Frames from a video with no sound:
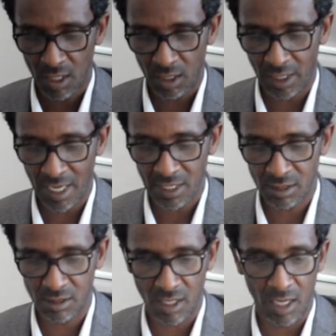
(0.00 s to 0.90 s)
It
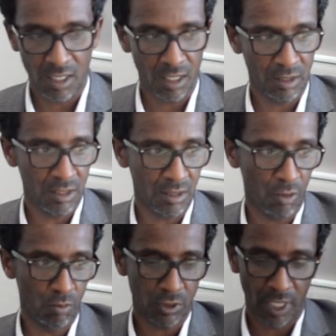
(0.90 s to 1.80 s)
has the
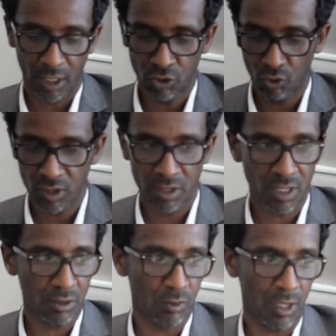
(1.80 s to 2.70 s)
almost like a
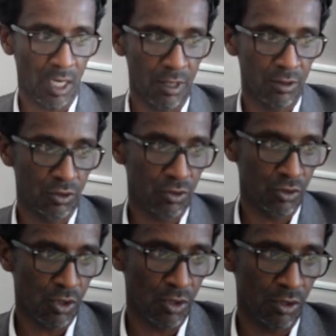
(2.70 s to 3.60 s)
joystick to allow you to
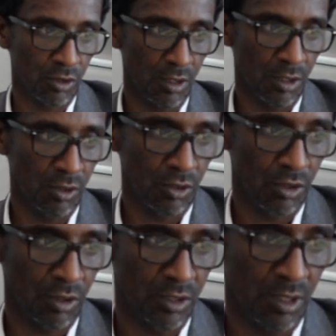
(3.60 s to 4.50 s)
turn
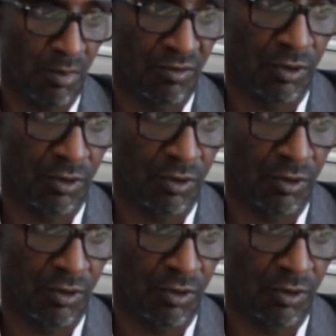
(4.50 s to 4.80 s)
your tip of